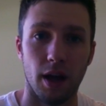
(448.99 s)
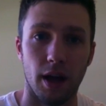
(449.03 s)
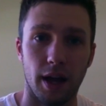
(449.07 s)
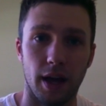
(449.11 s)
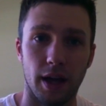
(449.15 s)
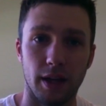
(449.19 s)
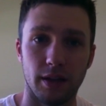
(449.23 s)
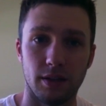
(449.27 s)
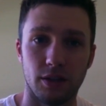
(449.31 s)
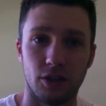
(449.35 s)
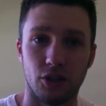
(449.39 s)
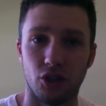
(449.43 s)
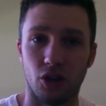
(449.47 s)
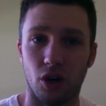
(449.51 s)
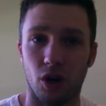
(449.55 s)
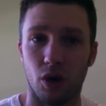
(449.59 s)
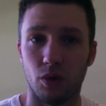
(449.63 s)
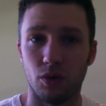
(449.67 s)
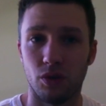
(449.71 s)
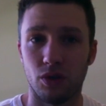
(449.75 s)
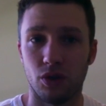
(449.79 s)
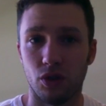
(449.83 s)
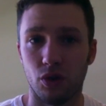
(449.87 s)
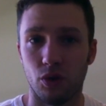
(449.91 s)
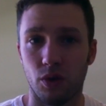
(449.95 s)
It's
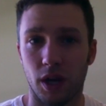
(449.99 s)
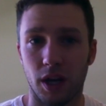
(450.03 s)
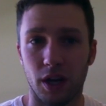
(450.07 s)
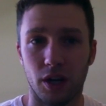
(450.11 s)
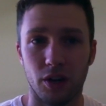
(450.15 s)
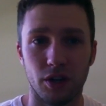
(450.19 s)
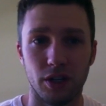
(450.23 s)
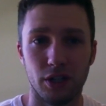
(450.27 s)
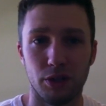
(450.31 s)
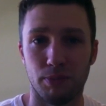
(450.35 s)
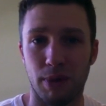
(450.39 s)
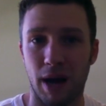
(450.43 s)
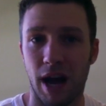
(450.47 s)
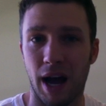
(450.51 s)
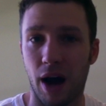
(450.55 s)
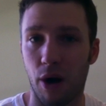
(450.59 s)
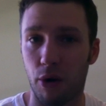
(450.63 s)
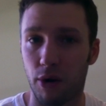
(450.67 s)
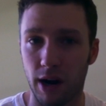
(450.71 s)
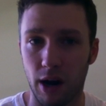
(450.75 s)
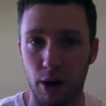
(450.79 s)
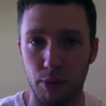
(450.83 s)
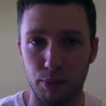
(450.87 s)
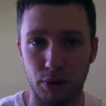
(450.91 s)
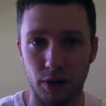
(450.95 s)
shown to increase
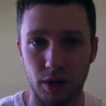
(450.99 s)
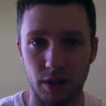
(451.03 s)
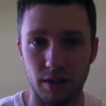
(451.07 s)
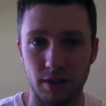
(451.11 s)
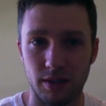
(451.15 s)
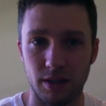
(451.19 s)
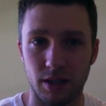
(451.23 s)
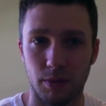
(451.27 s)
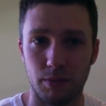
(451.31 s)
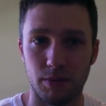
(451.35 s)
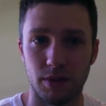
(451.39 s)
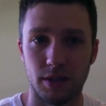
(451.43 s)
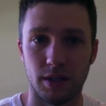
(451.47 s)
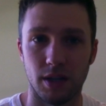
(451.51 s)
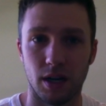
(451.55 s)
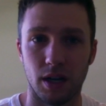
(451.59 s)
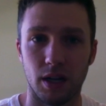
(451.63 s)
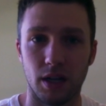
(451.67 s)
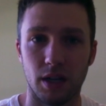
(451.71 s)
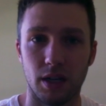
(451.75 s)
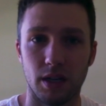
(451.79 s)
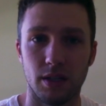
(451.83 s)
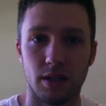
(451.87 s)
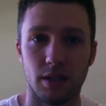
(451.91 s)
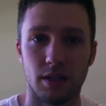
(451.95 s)
power output in some
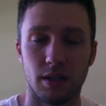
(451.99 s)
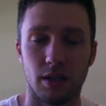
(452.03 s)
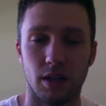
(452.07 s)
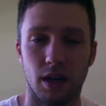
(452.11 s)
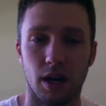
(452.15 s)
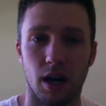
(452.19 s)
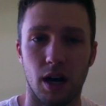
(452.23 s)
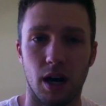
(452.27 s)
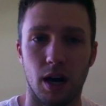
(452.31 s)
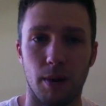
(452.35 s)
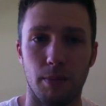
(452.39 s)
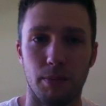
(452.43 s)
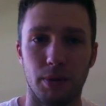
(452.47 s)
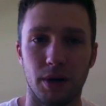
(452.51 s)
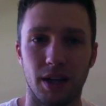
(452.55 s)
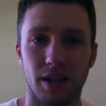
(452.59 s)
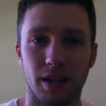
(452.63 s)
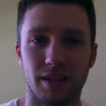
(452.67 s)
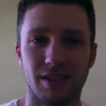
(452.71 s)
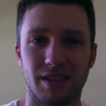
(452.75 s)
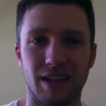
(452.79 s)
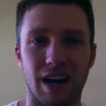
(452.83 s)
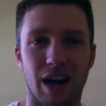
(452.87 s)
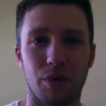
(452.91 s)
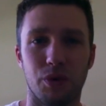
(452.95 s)
studies, but
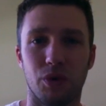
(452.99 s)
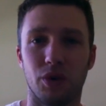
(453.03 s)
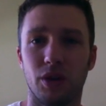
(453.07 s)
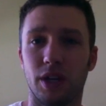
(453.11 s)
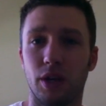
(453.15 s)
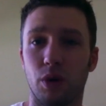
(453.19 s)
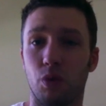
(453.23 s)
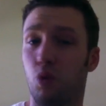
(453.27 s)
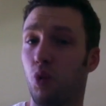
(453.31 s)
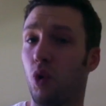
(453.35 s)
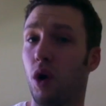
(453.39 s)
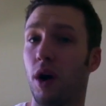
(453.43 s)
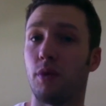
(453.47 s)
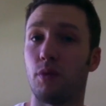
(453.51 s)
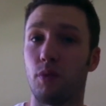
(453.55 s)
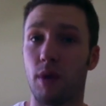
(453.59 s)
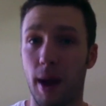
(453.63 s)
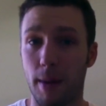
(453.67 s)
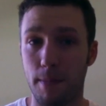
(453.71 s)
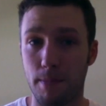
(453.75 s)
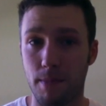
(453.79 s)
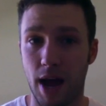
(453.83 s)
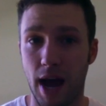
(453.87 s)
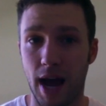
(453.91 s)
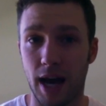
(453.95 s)
it's not really 1
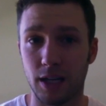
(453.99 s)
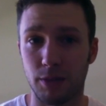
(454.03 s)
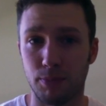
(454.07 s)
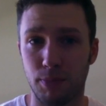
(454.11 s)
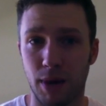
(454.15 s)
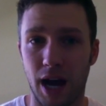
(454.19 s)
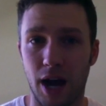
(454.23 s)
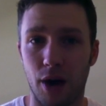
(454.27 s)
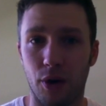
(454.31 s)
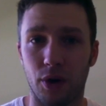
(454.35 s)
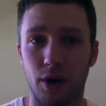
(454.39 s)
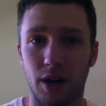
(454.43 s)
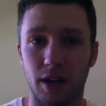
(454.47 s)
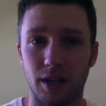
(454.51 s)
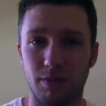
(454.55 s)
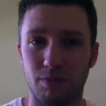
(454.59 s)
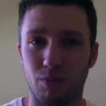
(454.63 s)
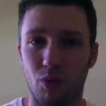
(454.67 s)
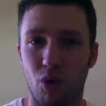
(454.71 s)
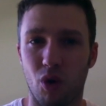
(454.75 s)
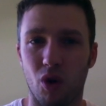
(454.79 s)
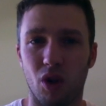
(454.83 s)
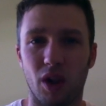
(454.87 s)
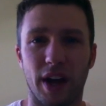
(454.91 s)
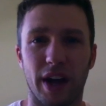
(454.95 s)
rep max power. It's
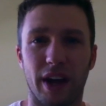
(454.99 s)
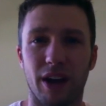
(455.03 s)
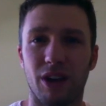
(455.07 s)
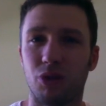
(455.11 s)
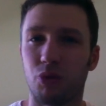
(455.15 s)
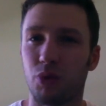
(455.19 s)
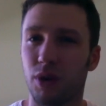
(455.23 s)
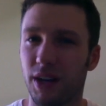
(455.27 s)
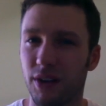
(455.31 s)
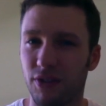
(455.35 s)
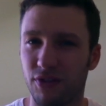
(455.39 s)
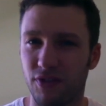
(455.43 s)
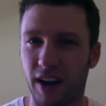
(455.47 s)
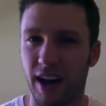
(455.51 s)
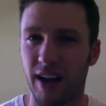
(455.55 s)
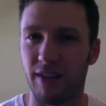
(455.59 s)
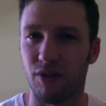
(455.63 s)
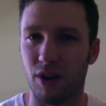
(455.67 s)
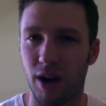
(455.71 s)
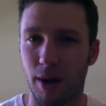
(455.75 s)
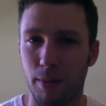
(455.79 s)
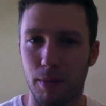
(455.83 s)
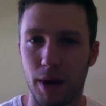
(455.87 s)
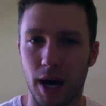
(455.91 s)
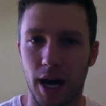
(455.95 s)
more like 3 to 5
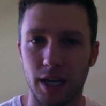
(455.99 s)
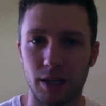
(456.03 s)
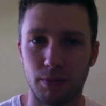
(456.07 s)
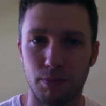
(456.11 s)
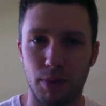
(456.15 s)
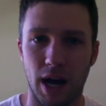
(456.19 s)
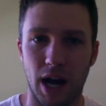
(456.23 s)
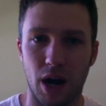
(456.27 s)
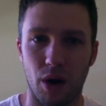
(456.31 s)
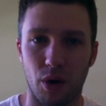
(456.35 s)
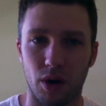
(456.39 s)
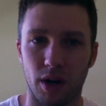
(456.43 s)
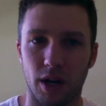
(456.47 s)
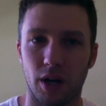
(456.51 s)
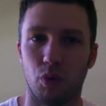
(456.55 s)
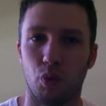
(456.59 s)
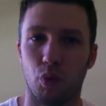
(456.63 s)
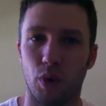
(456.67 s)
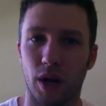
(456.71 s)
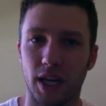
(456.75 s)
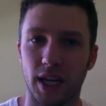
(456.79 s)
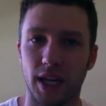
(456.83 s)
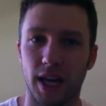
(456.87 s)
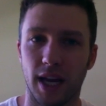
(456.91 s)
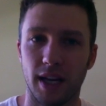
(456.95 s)
rep max power
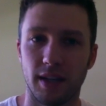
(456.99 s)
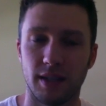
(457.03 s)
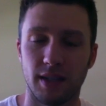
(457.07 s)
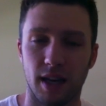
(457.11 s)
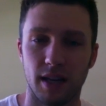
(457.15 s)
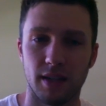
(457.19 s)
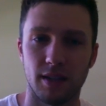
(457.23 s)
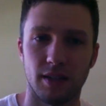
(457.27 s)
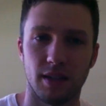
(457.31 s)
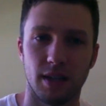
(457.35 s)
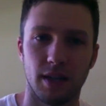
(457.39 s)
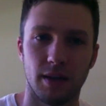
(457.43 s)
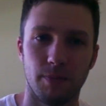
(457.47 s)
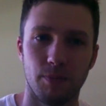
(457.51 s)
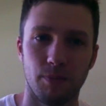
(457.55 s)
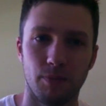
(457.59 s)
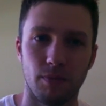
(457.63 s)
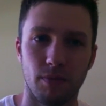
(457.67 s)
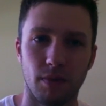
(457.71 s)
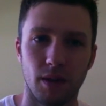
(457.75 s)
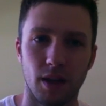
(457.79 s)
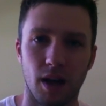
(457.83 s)
in Wingate testing.